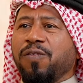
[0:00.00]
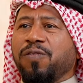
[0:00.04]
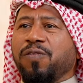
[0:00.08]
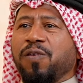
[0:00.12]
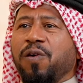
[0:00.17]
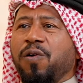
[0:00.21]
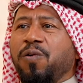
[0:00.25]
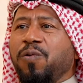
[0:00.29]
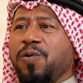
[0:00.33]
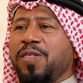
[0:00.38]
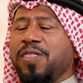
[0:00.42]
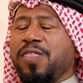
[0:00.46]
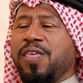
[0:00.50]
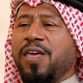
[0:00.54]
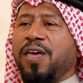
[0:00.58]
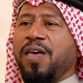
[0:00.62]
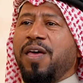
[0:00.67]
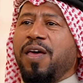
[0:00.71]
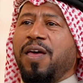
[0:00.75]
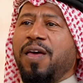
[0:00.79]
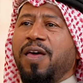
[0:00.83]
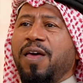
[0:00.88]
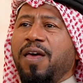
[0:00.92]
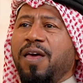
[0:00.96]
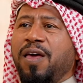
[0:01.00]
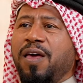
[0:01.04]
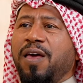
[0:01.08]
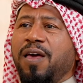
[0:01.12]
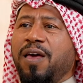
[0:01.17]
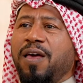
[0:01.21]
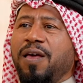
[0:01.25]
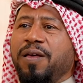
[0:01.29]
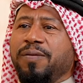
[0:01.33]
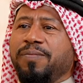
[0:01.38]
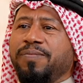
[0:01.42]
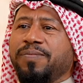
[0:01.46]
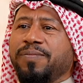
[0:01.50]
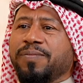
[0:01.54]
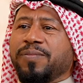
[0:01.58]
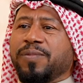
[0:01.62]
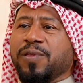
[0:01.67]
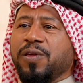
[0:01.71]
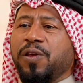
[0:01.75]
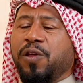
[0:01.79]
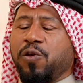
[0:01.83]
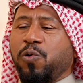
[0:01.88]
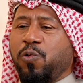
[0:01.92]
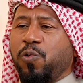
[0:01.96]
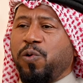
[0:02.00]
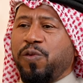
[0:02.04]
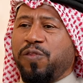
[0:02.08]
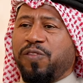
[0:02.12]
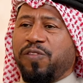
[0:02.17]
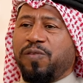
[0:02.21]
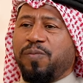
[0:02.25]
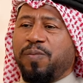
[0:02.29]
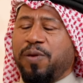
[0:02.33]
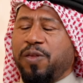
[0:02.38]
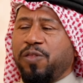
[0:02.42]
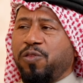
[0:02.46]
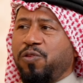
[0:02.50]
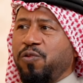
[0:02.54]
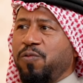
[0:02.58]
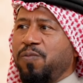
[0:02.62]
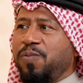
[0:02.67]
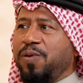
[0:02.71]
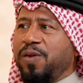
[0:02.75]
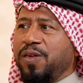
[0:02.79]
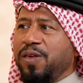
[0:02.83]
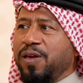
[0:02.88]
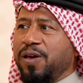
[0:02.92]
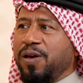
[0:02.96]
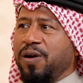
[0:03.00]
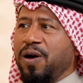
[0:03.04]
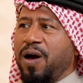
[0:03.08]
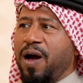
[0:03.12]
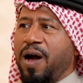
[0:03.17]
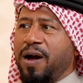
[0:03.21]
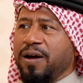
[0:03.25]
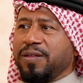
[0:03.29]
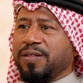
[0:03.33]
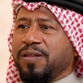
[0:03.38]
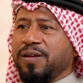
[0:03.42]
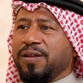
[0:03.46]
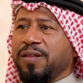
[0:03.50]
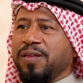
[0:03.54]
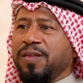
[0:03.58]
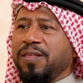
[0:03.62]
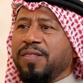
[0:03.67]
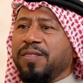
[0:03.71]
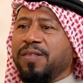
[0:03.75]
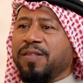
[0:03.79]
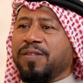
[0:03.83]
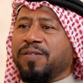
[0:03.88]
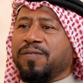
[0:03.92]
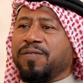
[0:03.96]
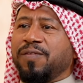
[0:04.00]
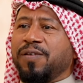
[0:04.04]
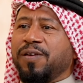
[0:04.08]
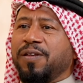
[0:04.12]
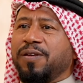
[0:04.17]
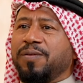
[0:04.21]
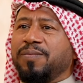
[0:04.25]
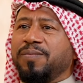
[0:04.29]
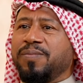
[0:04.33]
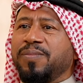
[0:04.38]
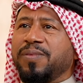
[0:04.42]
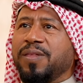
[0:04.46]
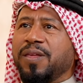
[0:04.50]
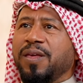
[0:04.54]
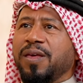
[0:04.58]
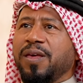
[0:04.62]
So when they request me to be actor in this film,